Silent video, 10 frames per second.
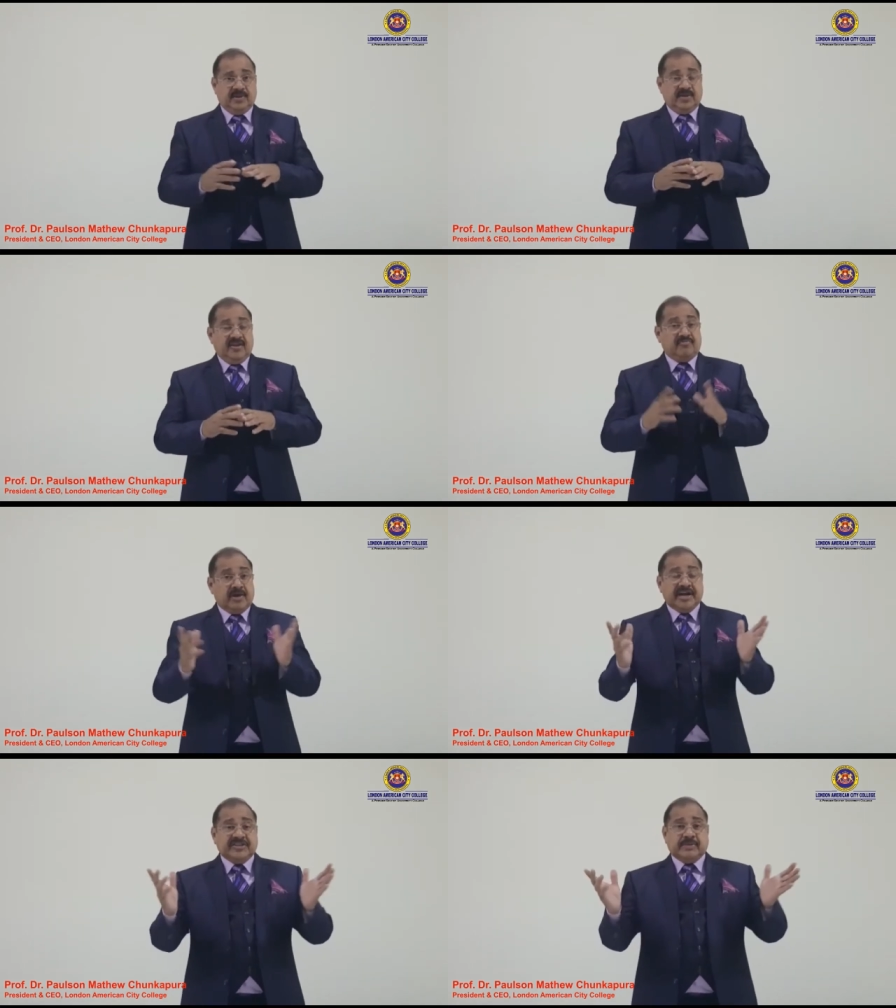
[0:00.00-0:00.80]
If
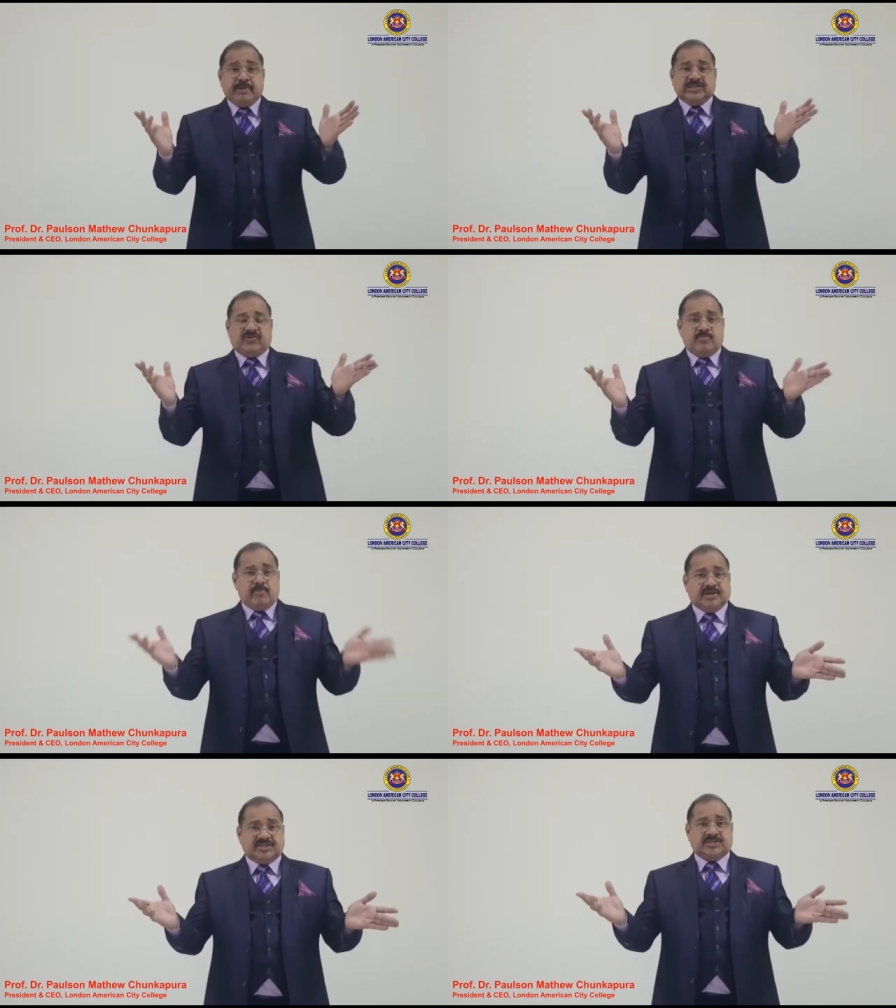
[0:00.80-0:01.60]
money disappears for a
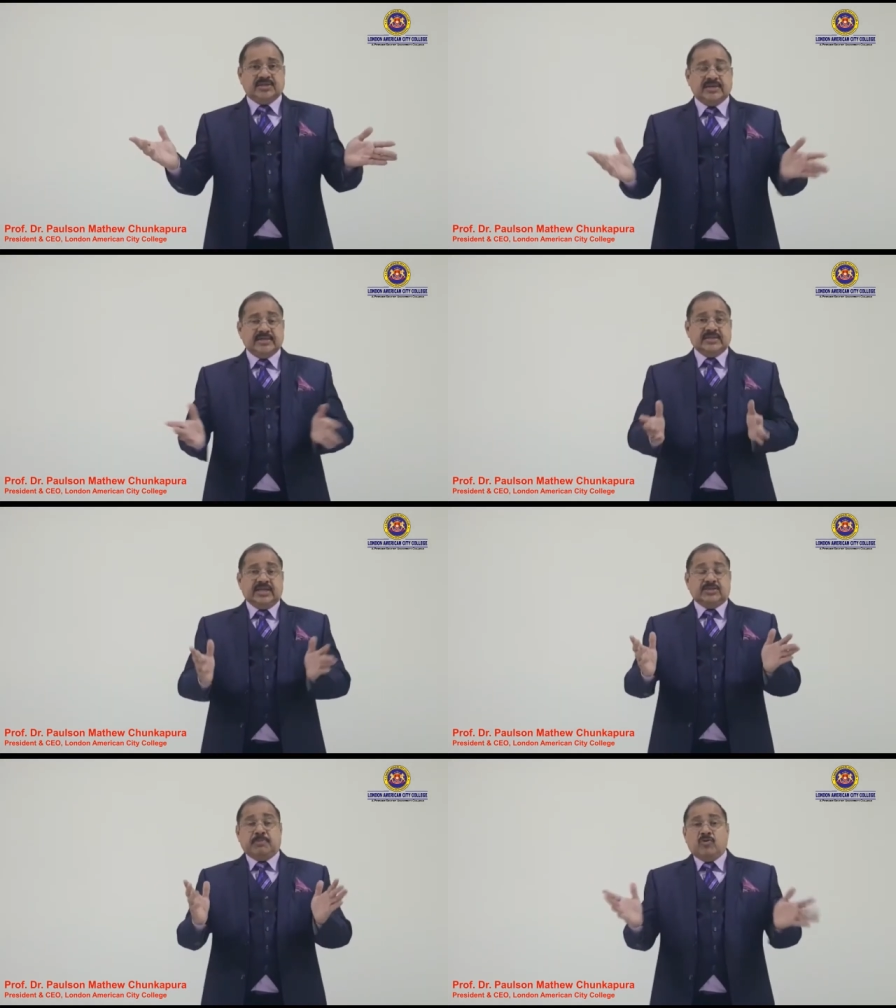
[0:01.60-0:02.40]
moment, there
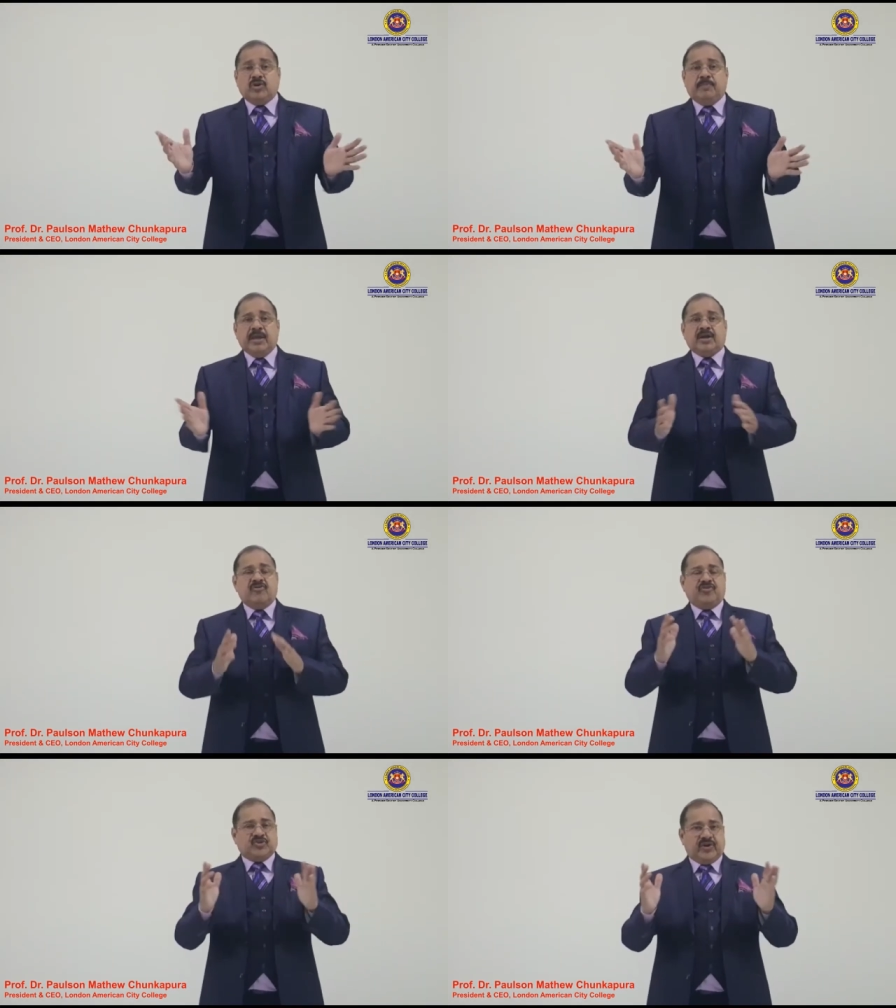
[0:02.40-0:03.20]
is bound to be
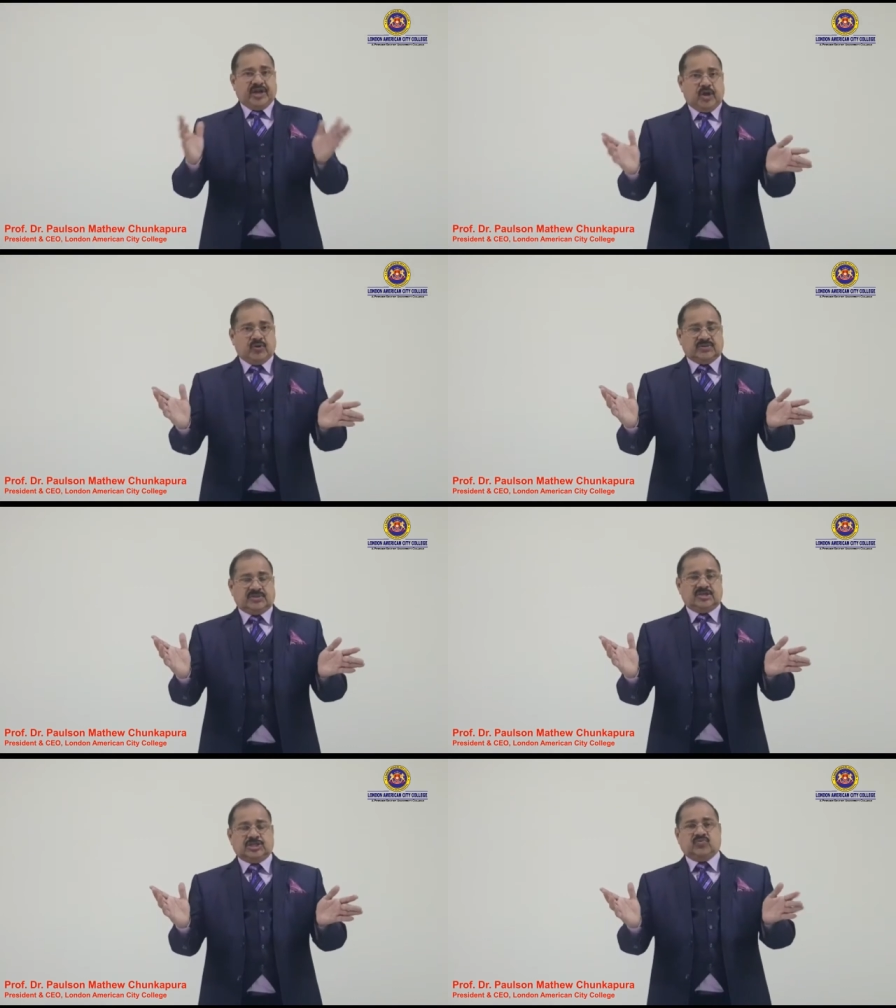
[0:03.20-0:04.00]
confusion and chaos
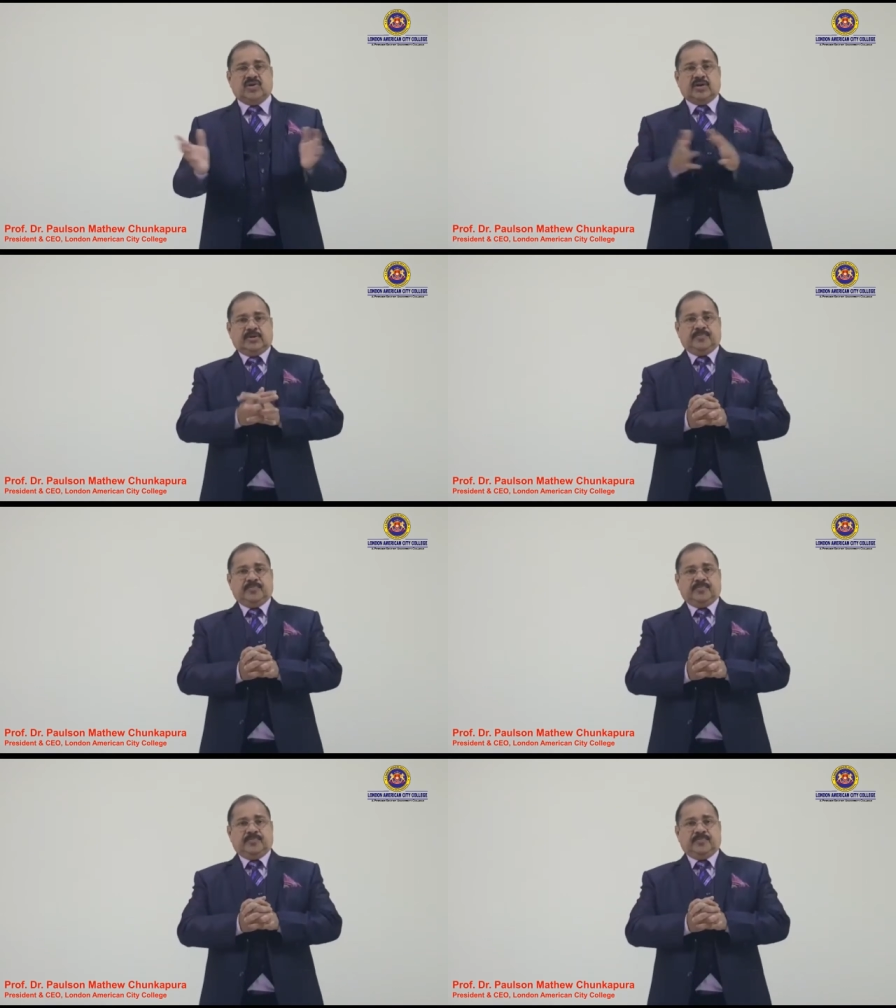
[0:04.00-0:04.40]
in this world.